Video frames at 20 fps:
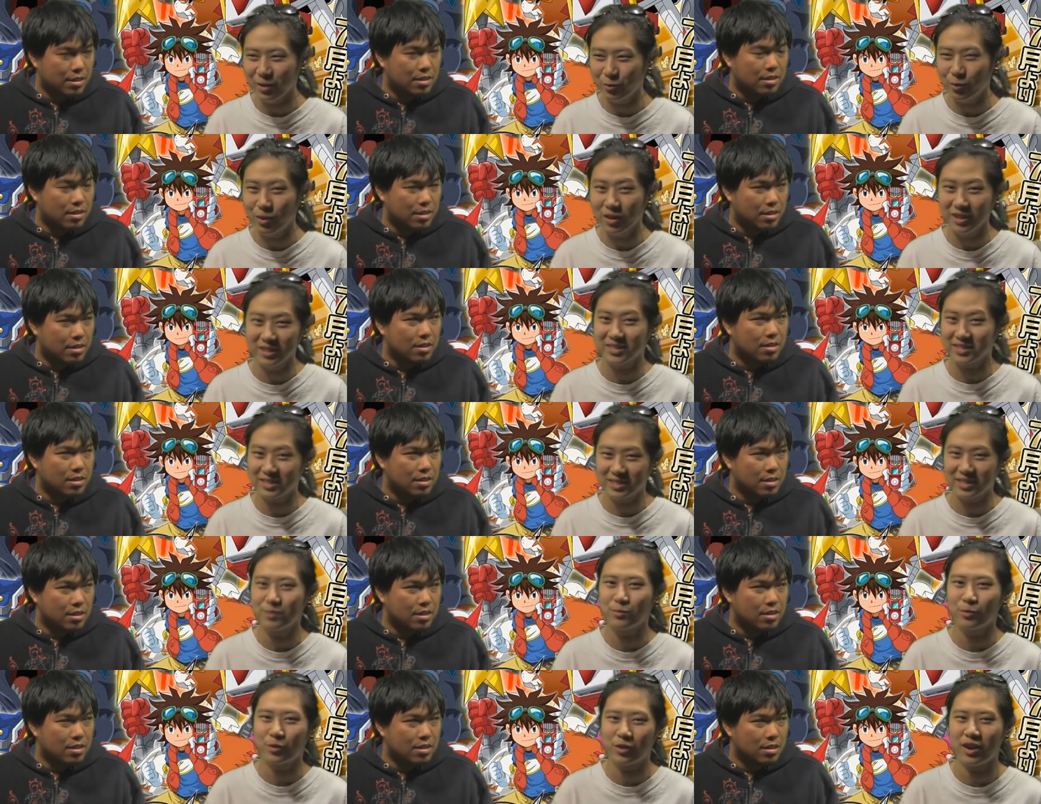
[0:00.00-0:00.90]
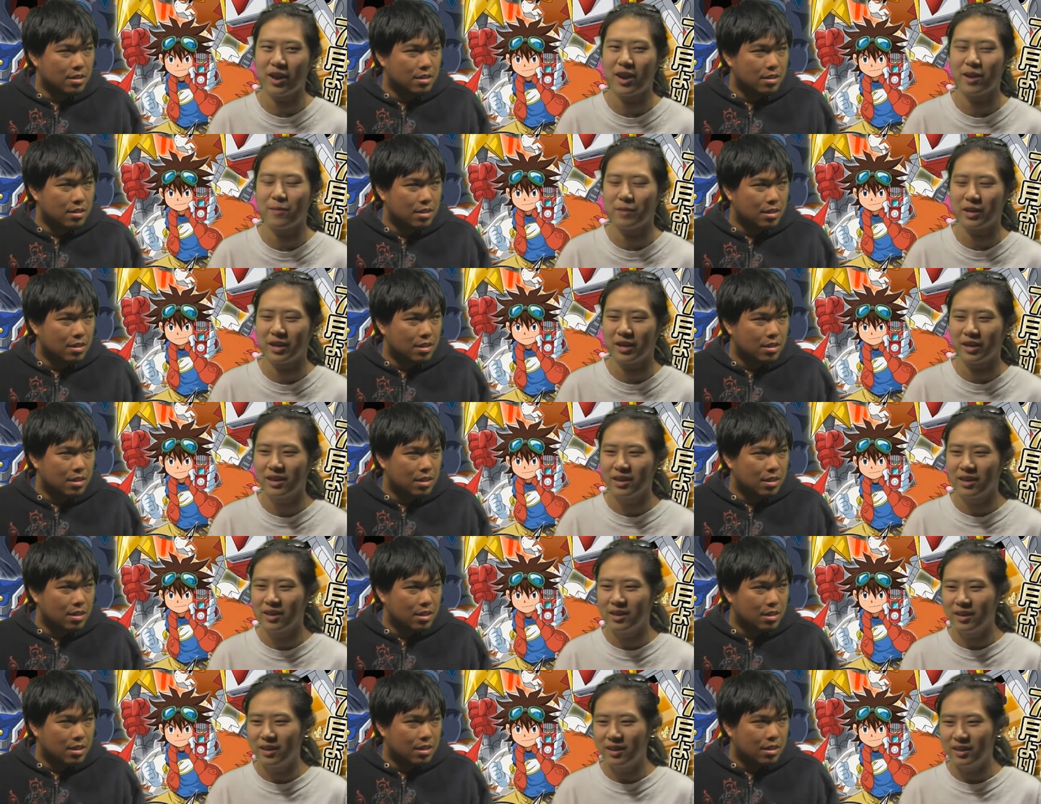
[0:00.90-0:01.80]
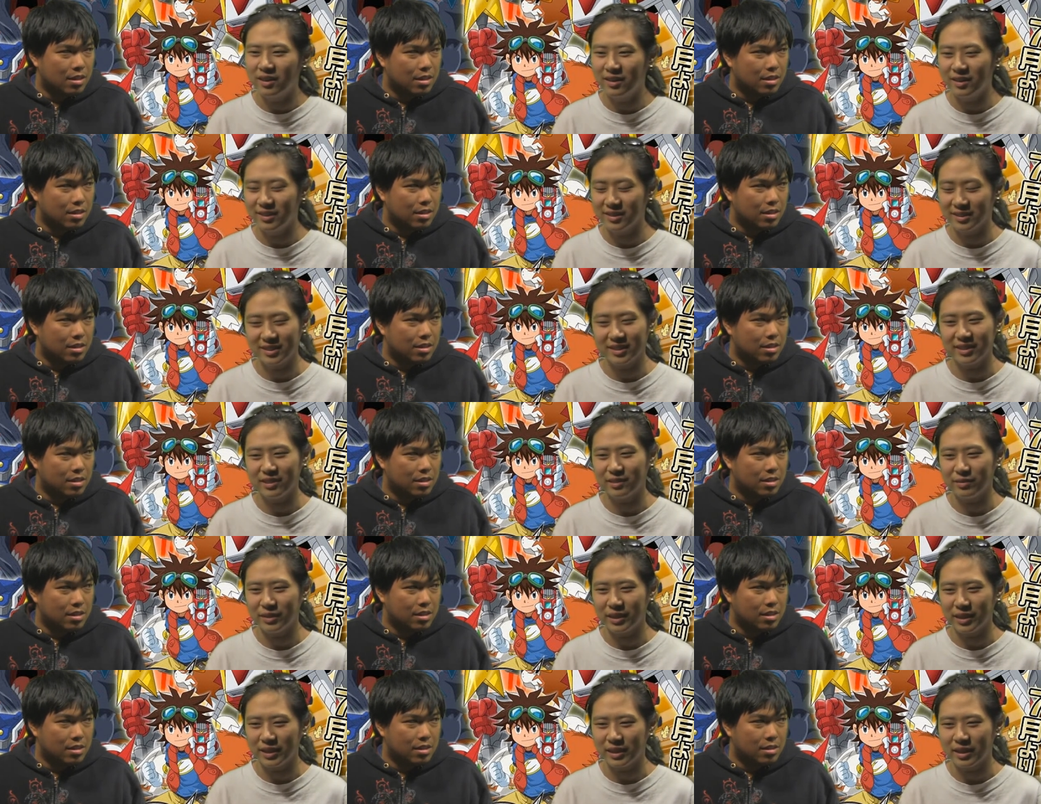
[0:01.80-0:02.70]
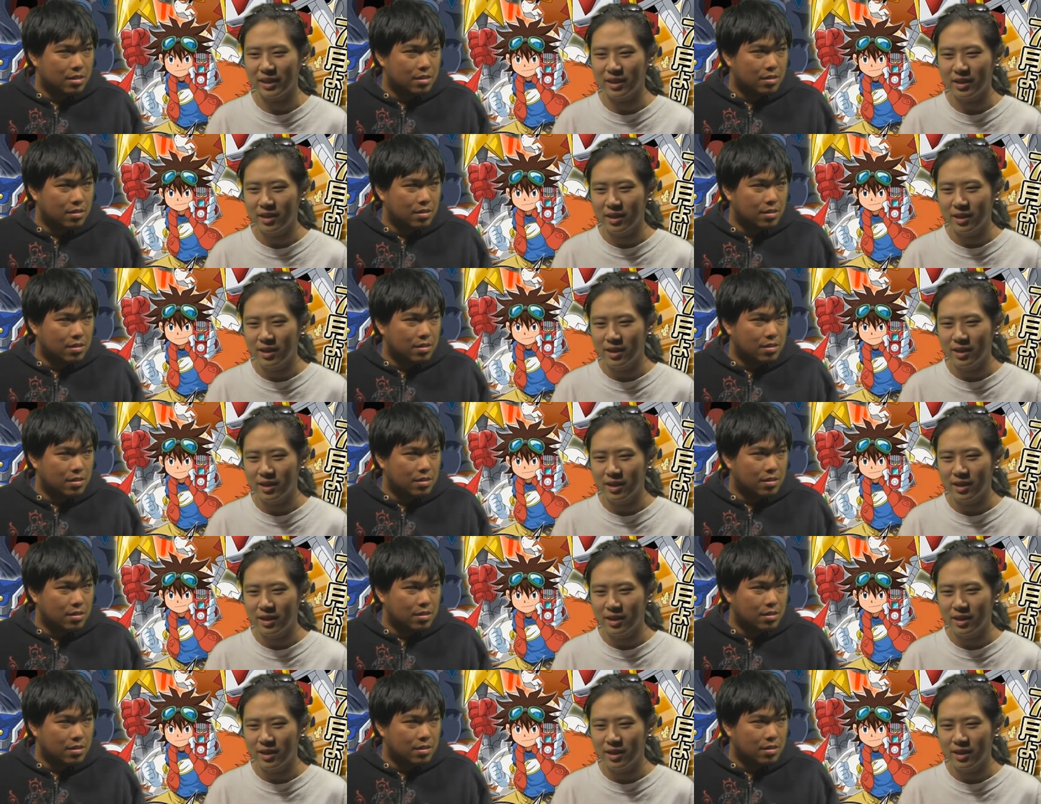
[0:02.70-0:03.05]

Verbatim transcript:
Speaker 1: I want to see more anime on TV.